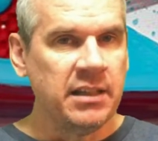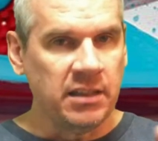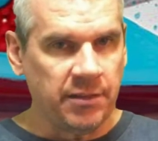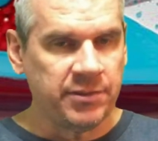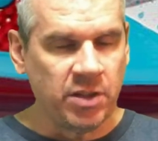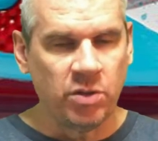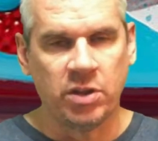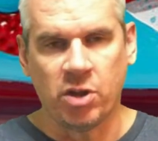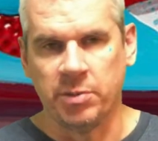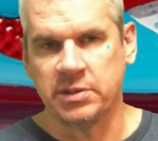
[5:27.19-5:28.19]
Love to know in the
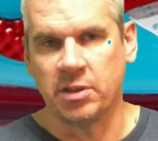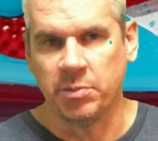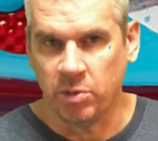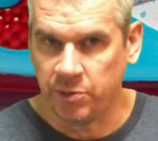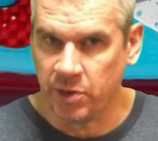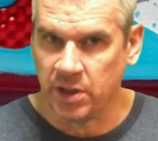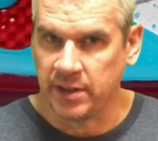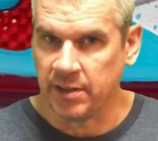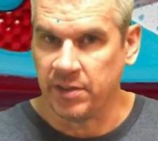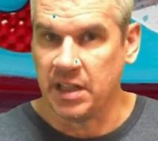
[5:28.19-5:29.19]
comments down below if you can
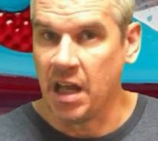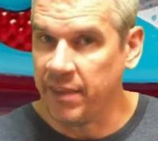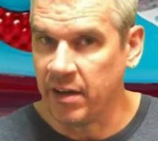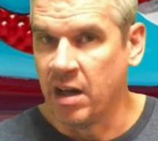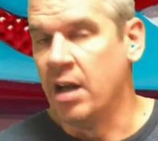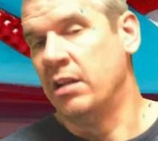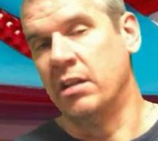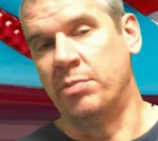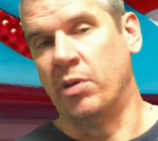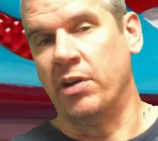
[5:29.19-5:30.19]
think of another
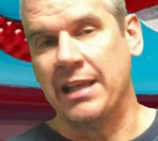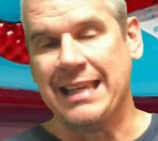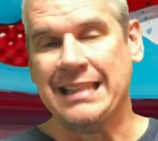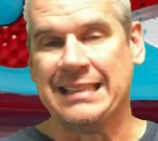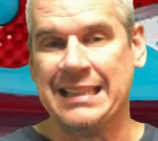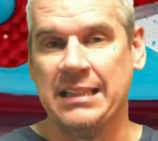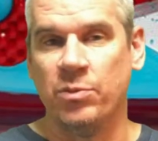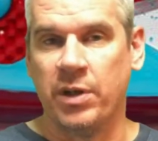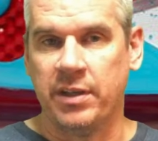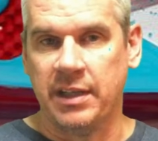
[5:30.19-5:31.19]
LeBron 18
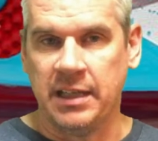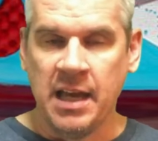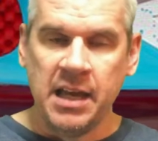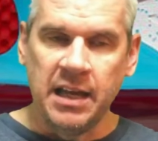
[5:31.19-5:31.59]
where the